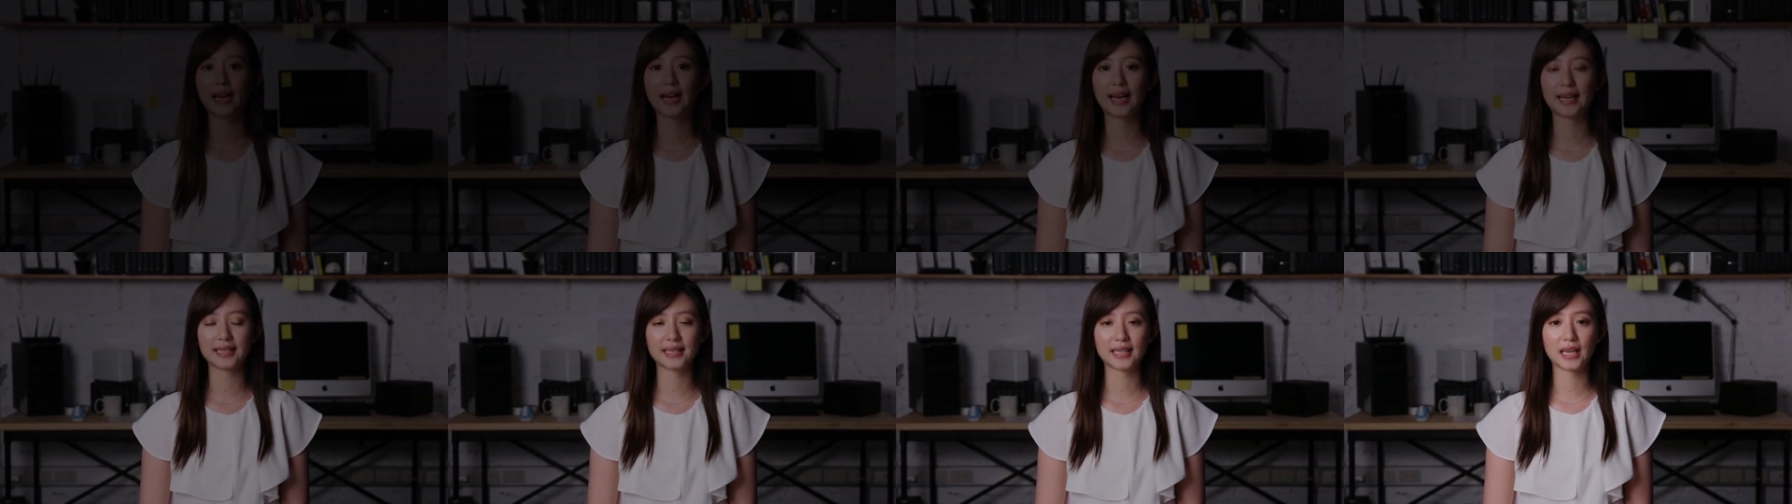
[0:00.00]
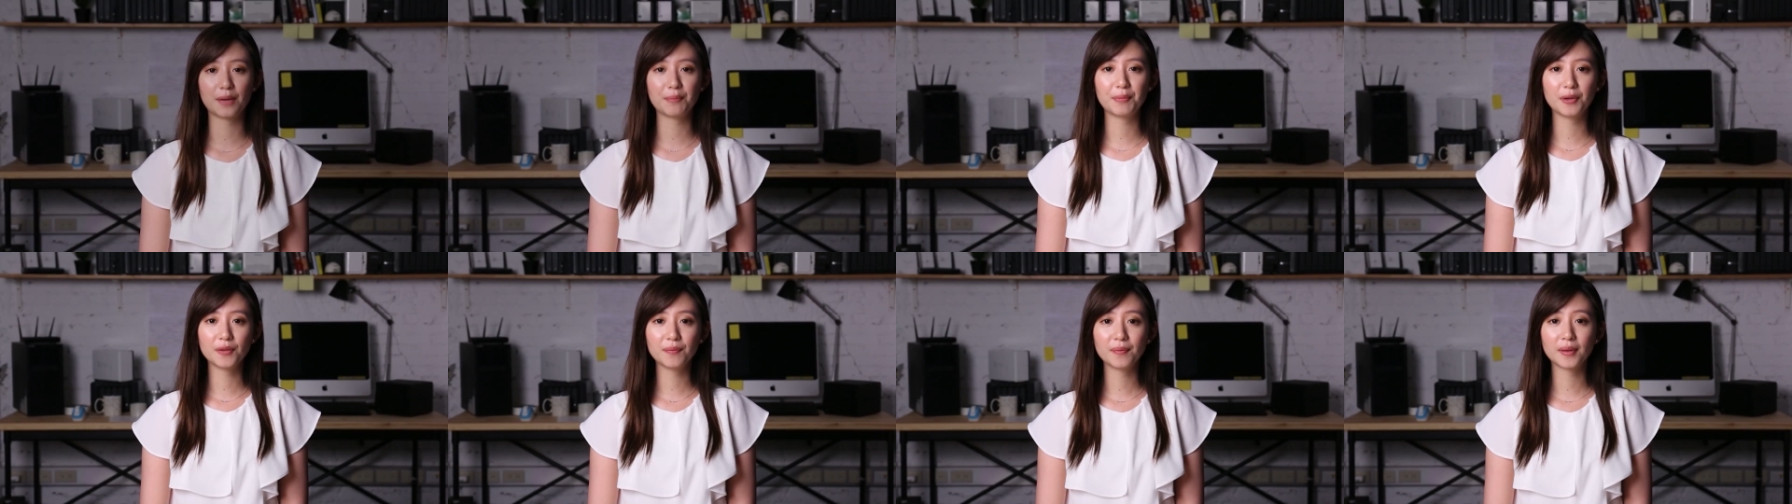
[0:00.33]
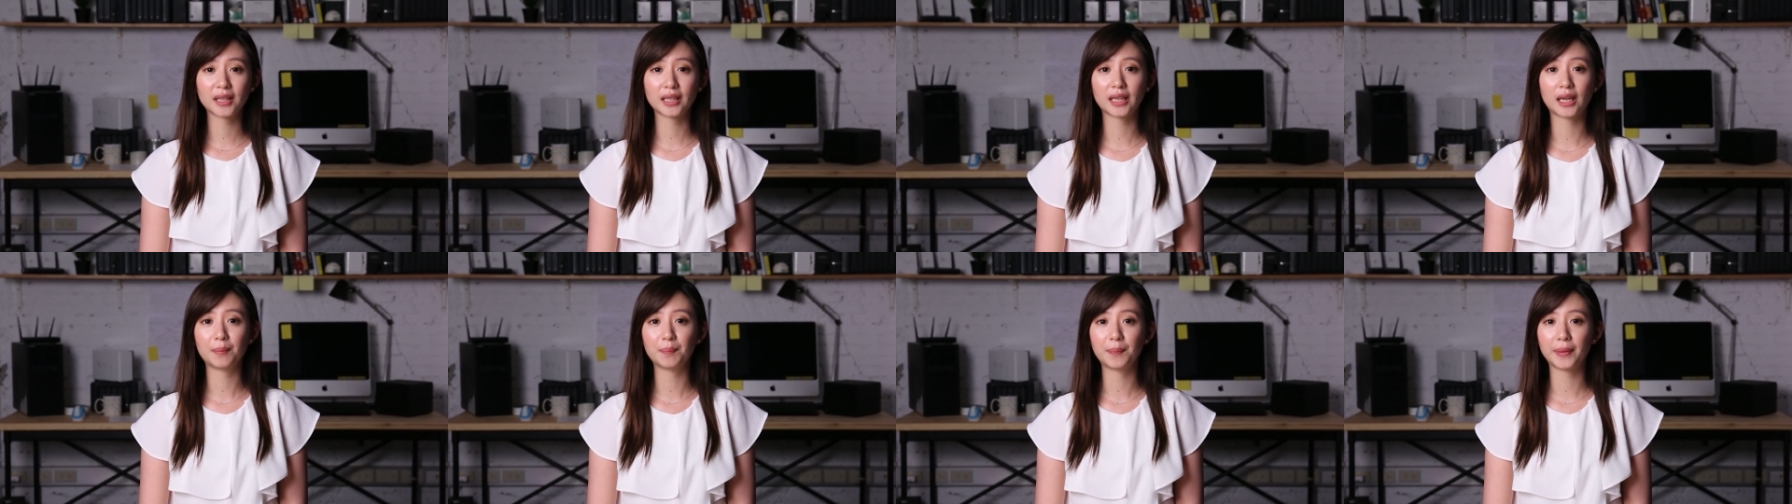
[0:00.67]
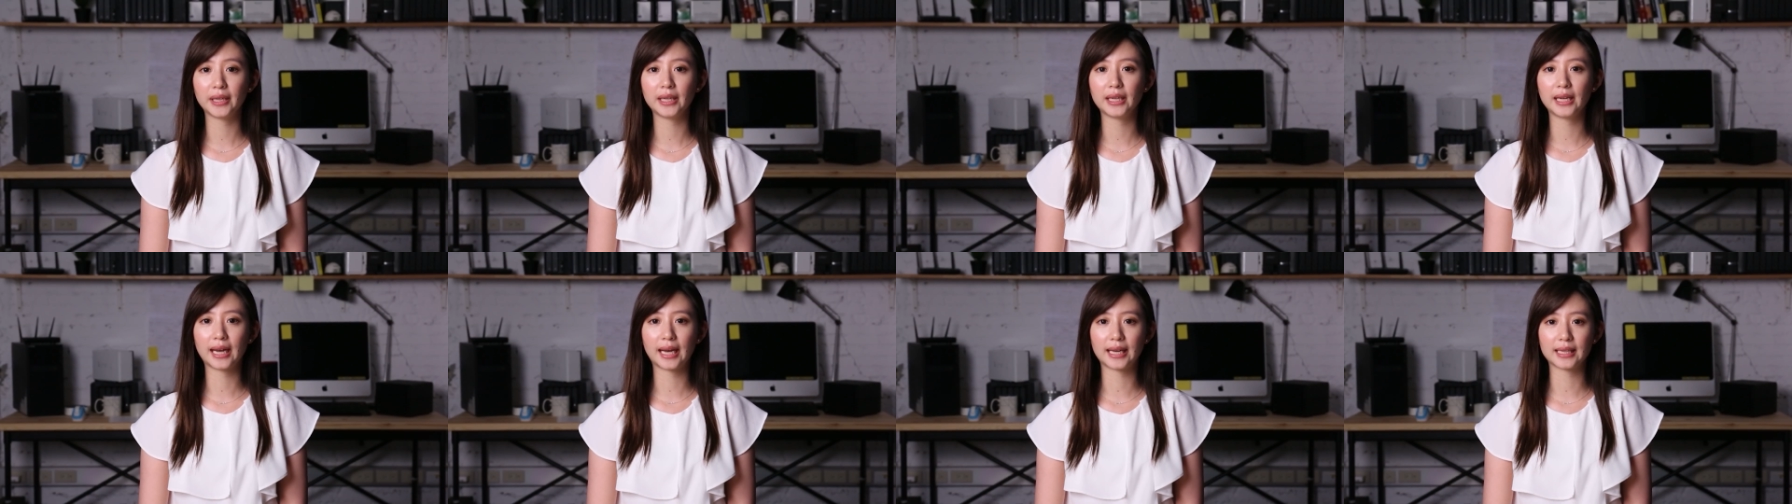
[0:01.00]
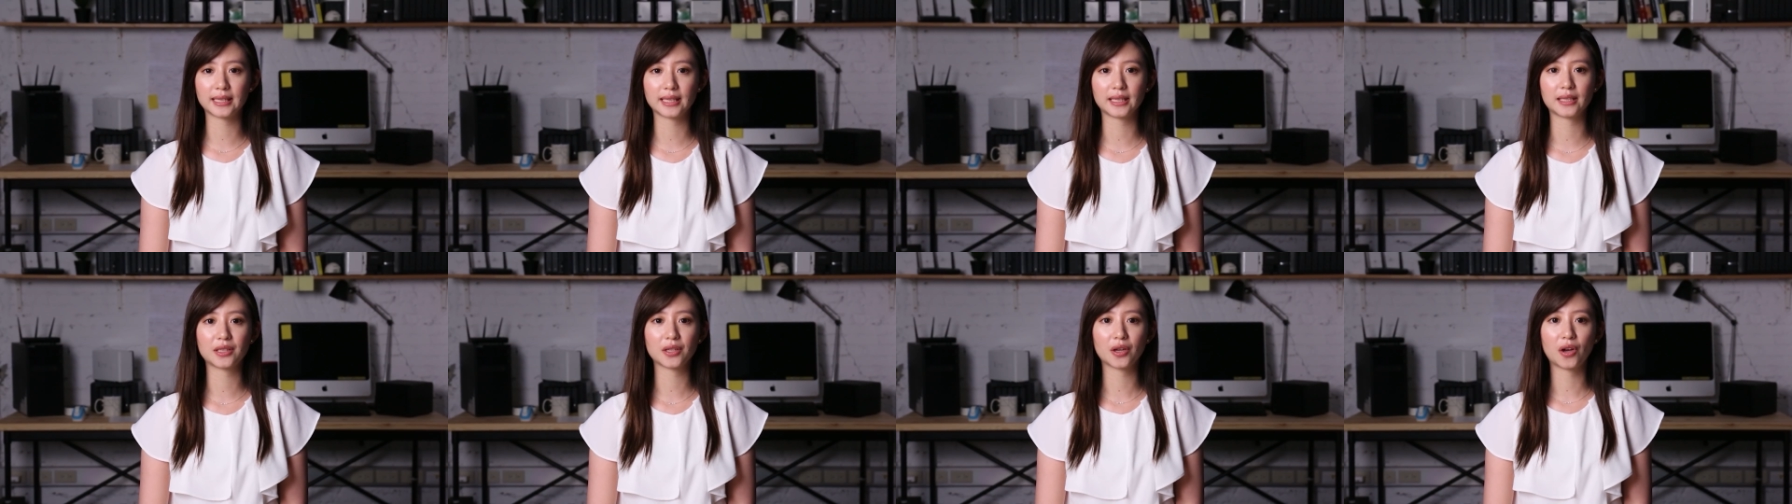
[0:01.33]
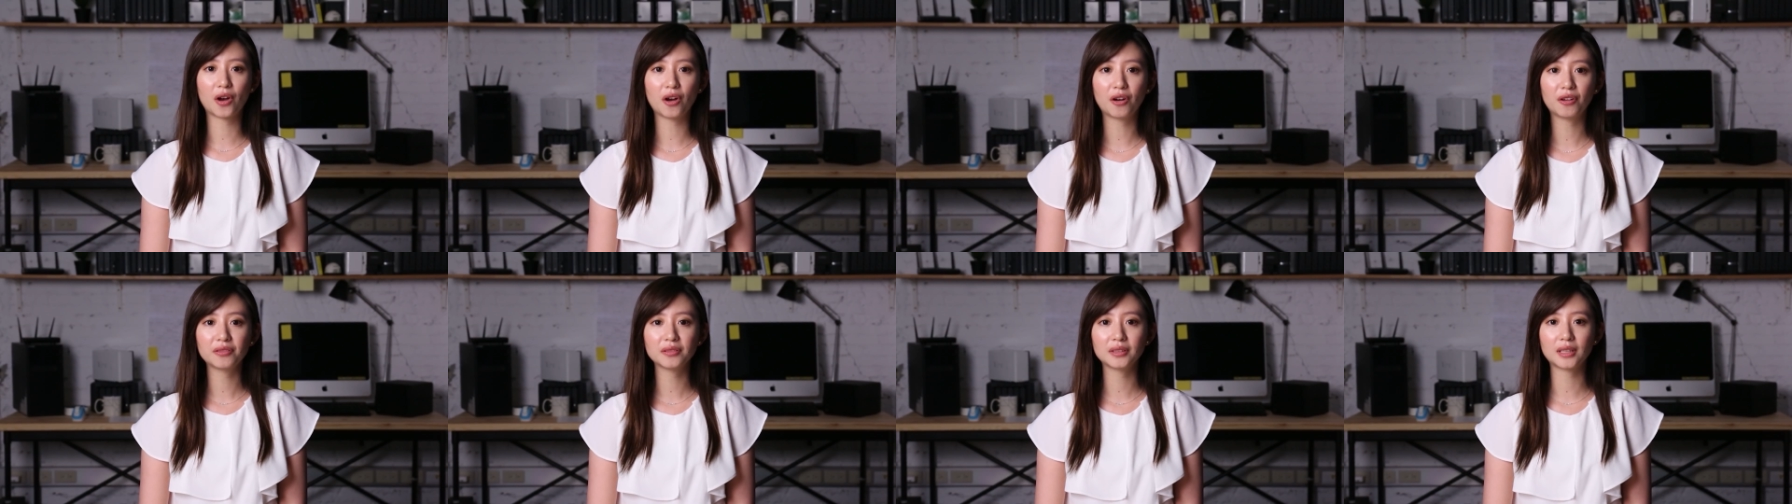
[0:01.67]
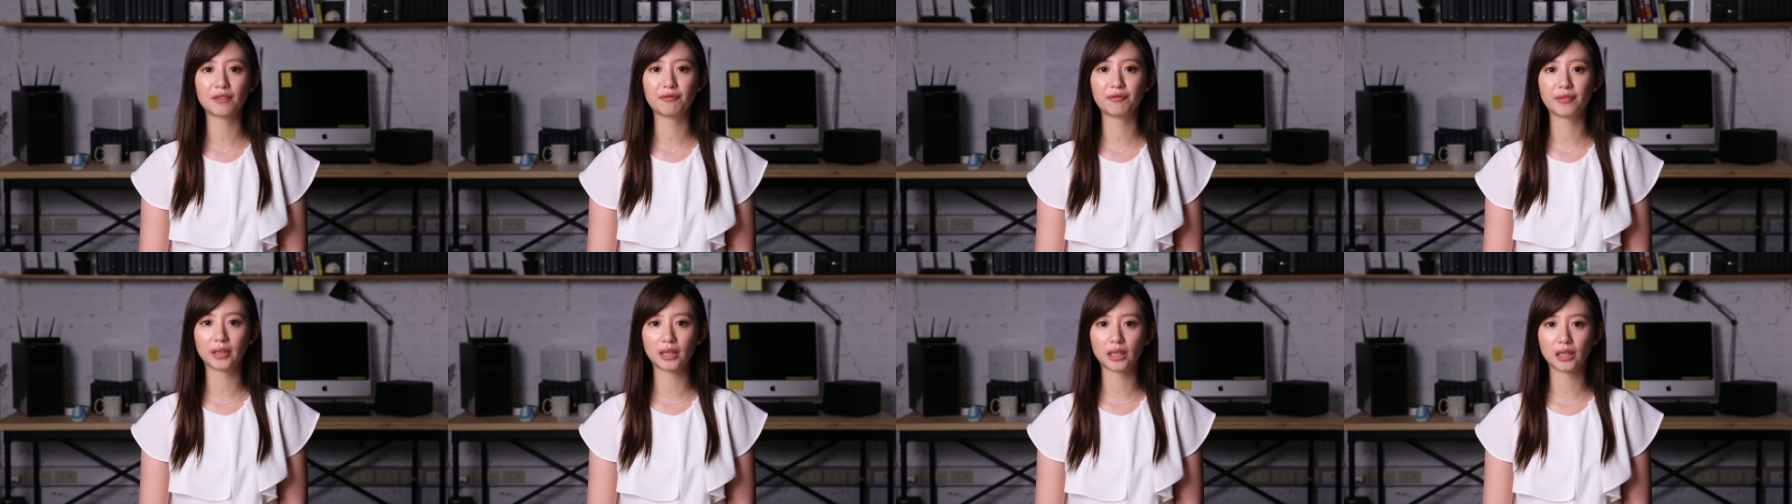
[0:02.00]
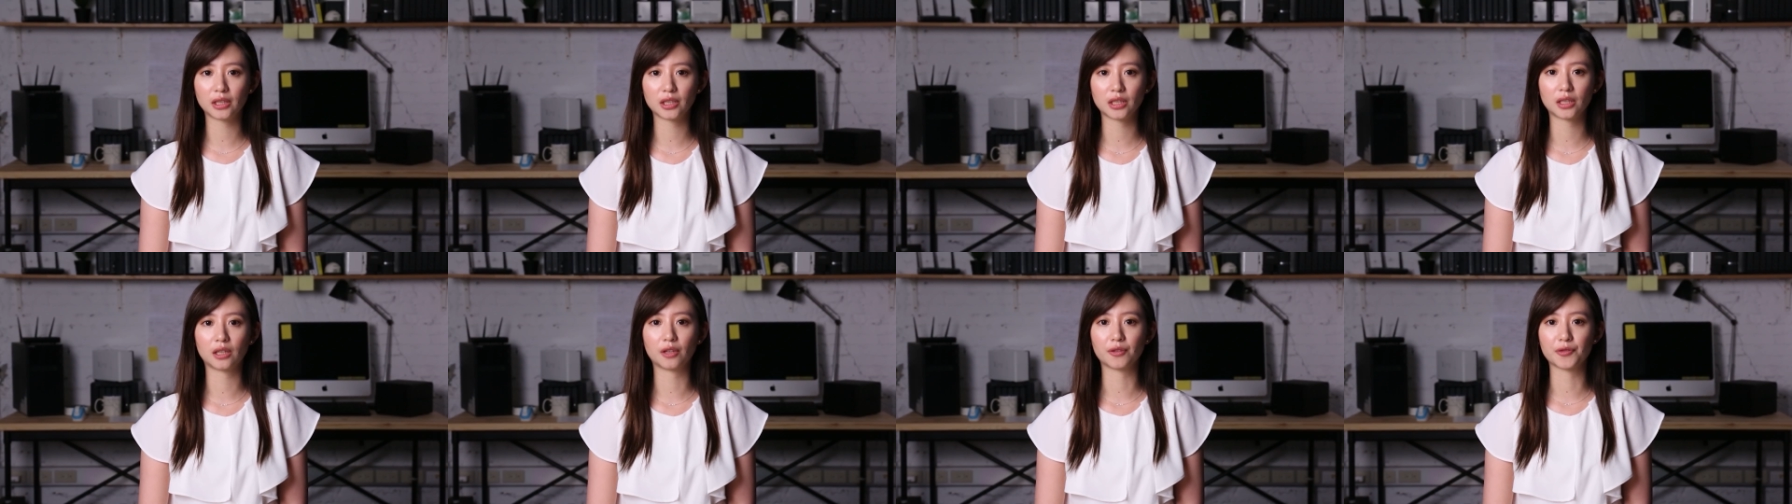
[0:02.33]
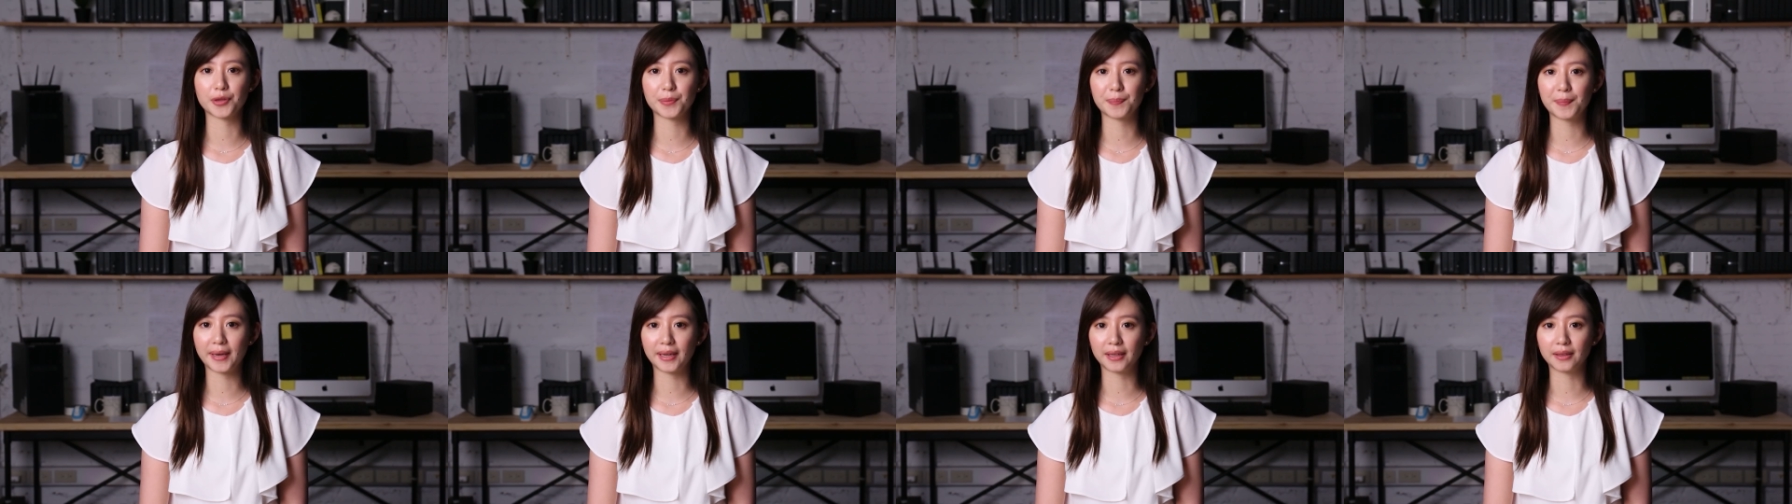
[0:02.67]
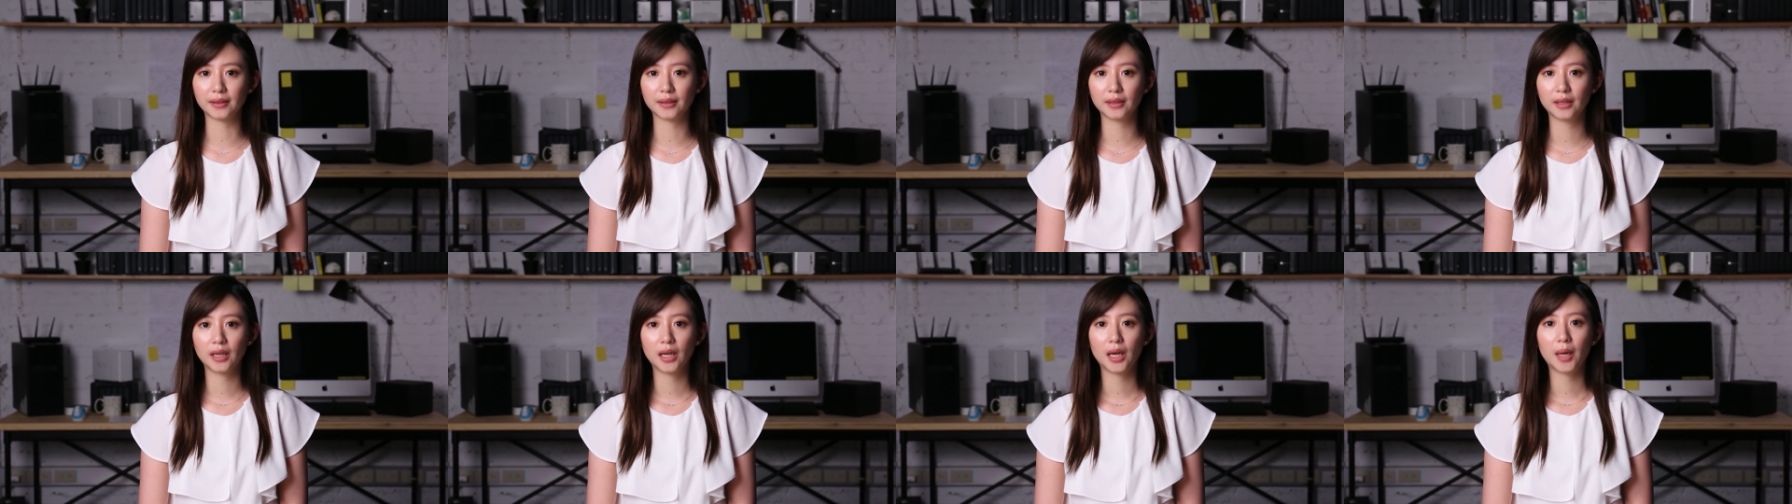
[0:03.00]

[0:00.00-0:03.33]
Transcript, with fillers: As every company has its own definition of spam,